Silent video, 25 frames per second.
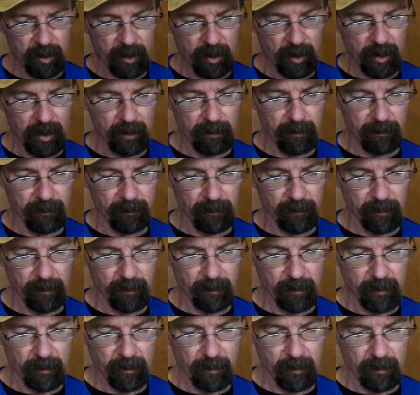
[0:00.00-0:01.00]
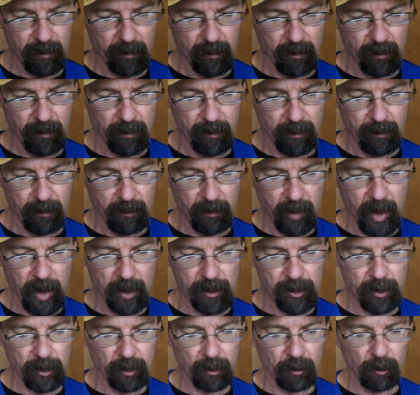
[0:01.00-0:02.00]
the
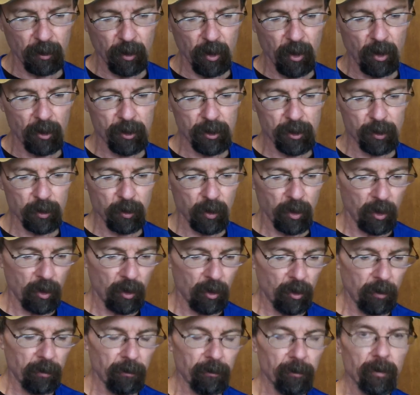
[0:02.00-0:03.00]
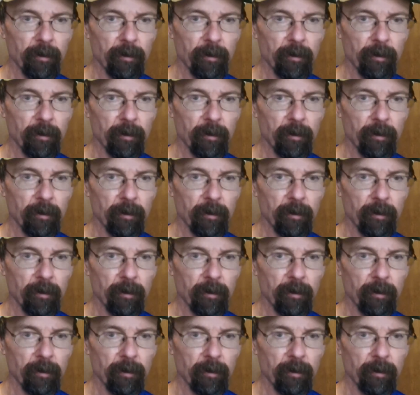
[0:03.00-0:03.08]
Magic Craw Swirl